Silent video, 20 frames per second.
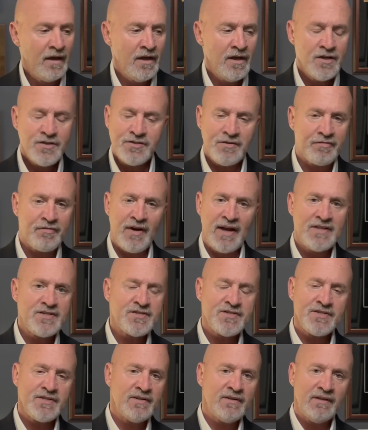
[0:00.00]
So
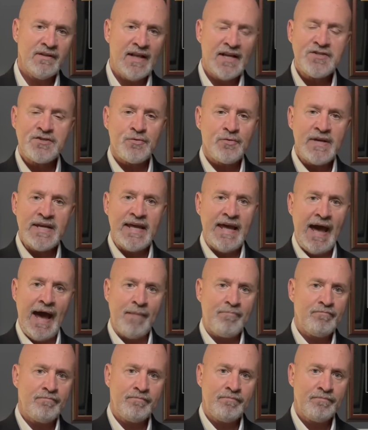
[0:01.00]
friends, let's recap.
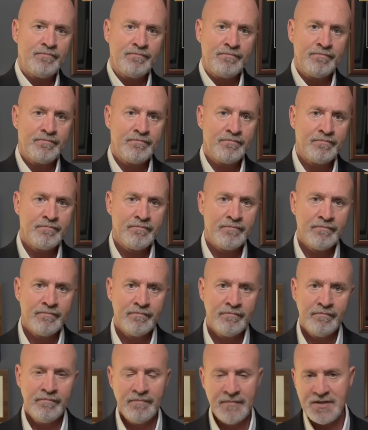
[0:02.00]

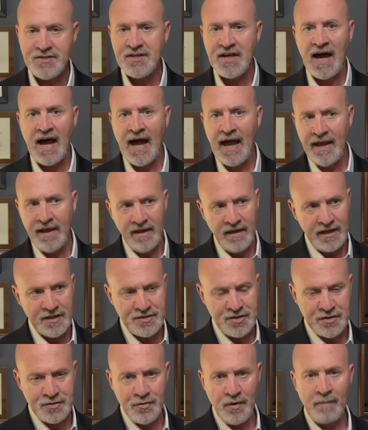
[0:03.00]
This guy is
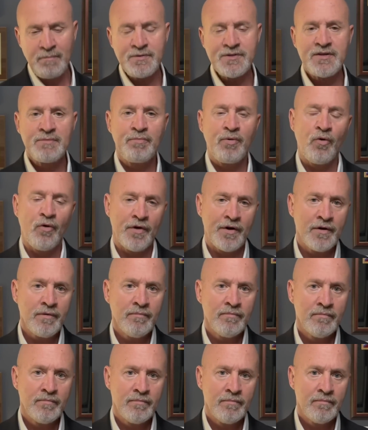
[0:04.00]
a Trump supporter.
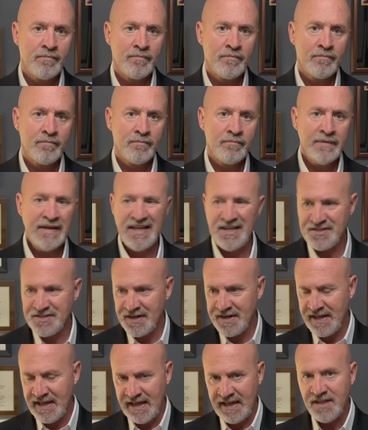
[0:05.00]
He's
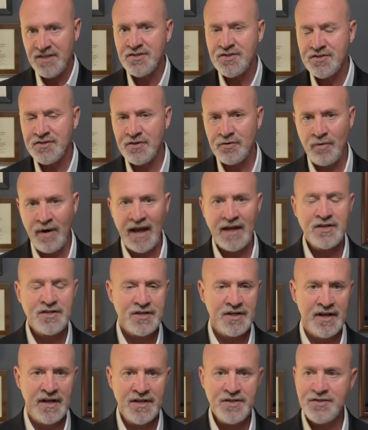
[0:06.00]
an
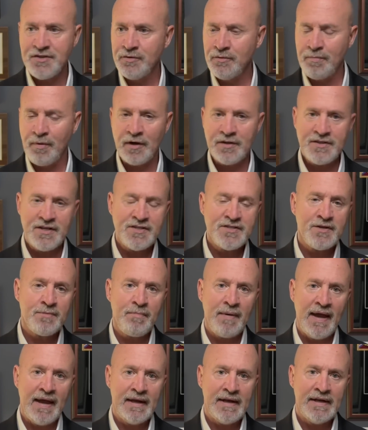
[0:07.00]
insurrectionist who
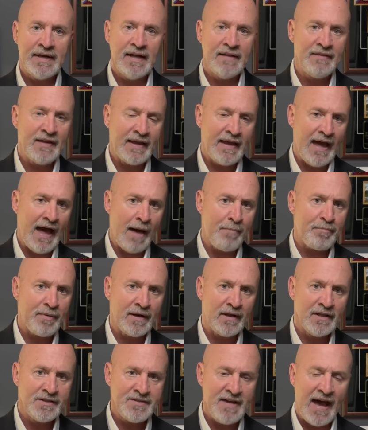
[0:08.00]
participated in the
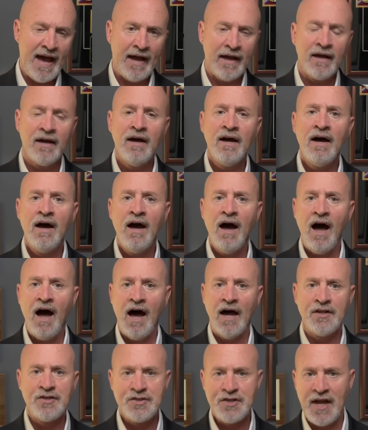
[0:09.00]
Capitol attack
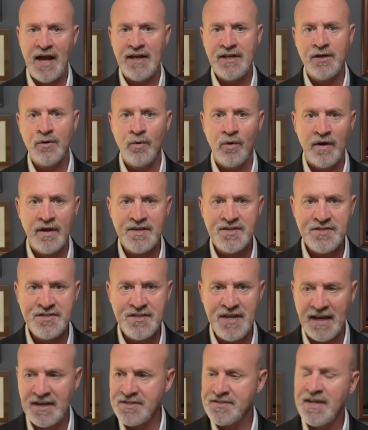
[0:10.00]
on January
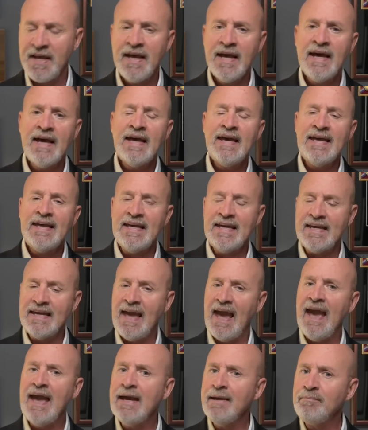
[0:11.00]
6th. He
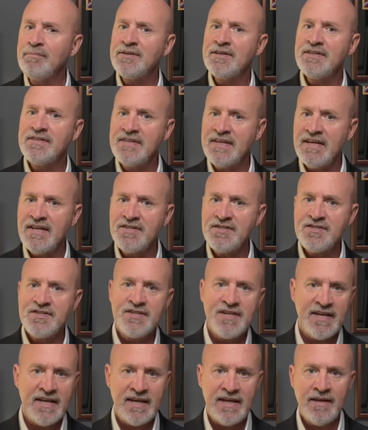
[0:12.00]
came to
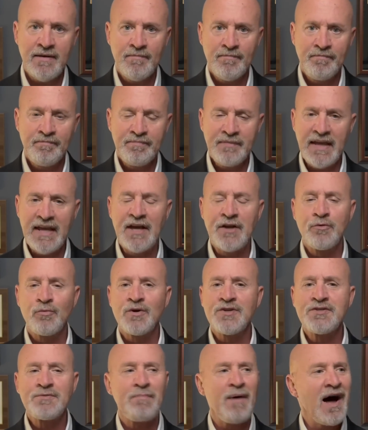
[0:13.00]
D.C. in
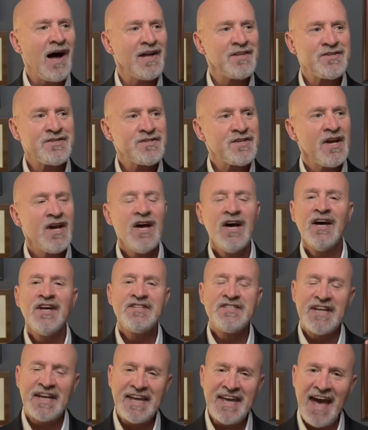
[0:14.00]
response
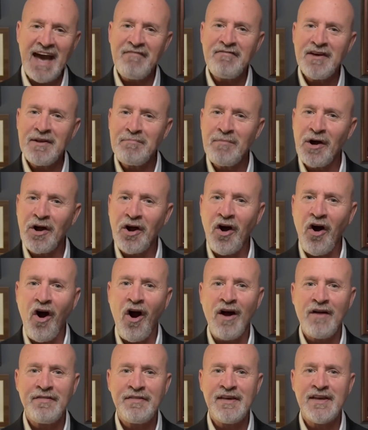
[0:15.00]
to Kevin
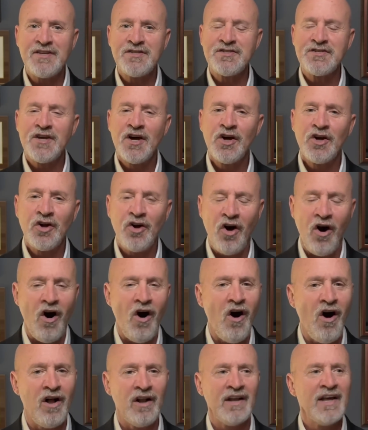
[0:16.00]
McCarthy's
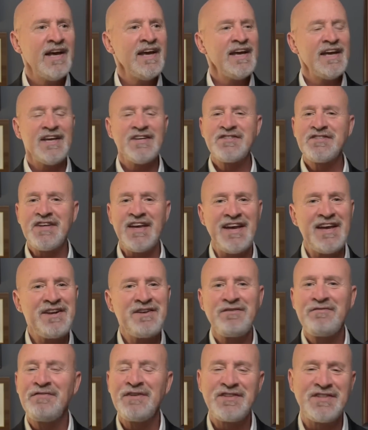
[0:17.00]
call, his
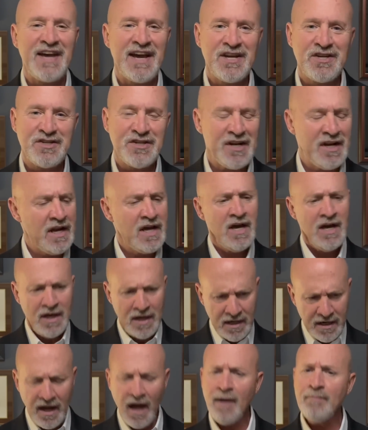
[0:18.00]
invitation.
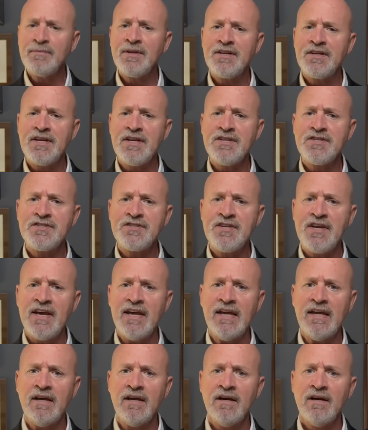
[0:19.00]
Come to D.C.